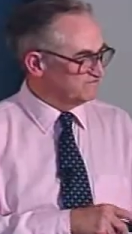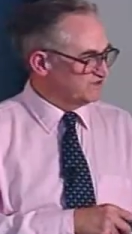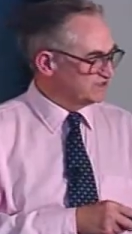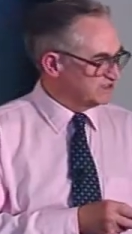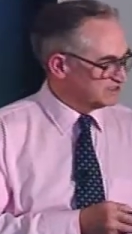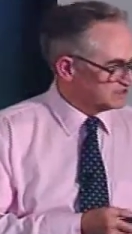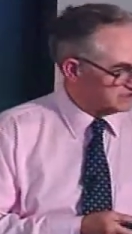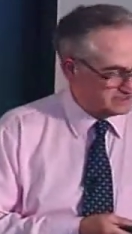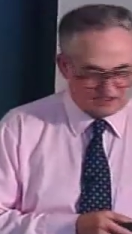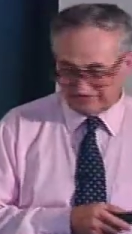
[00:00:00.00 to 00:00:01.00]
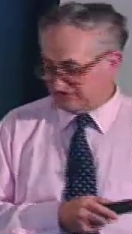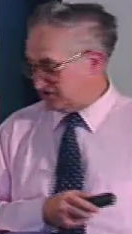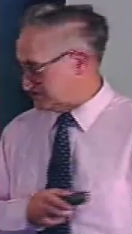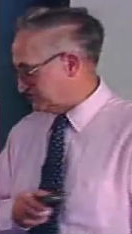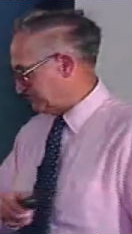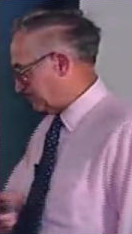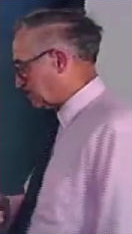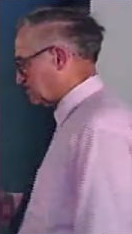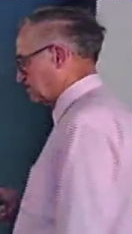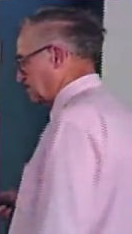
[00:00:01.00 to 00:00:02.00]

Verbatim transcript: avoid that knife edge. In fact,